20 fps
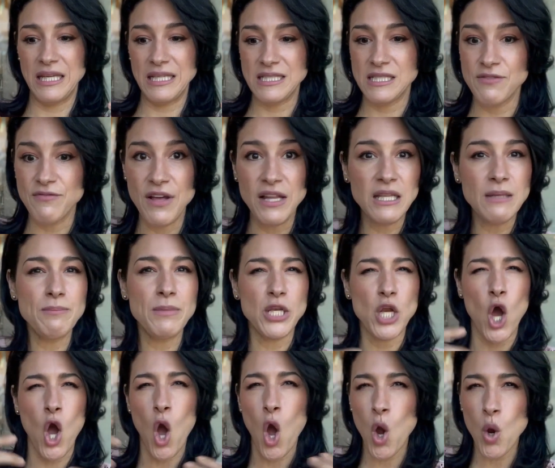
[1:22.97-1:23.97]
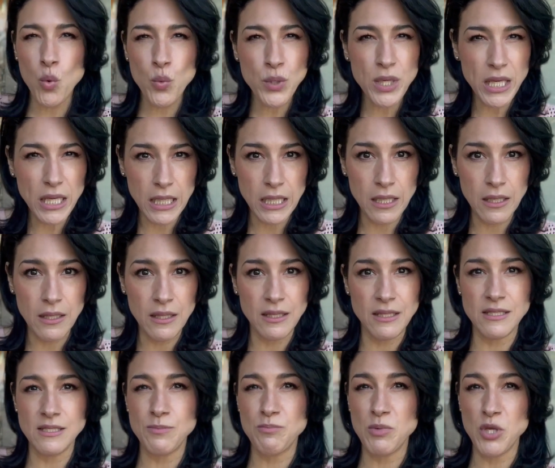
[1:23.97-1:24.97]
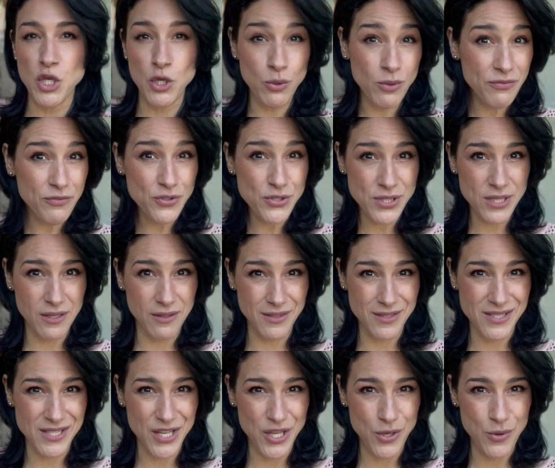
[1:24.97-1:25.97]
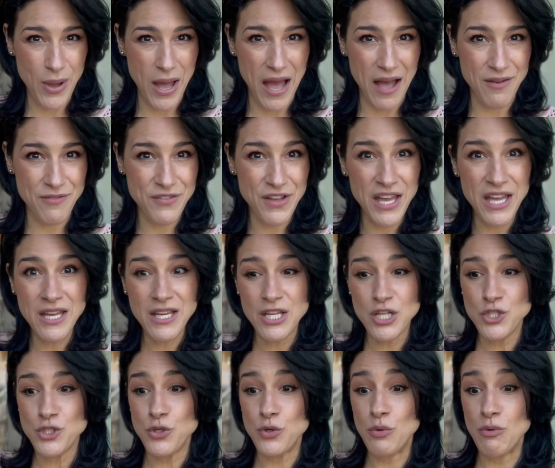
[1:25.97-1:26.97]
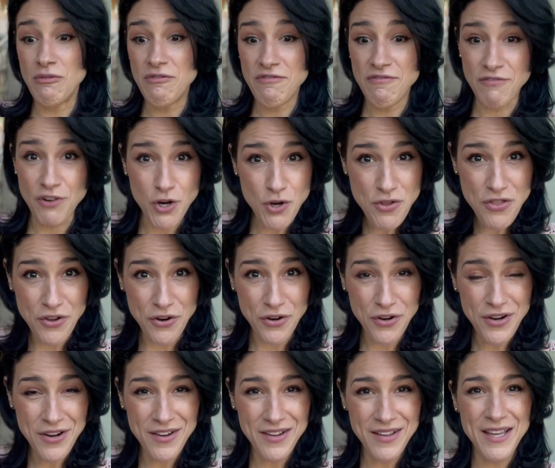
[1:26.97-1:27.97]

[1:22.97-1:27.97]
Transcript: develop and hone in these beautiful skills that you have to further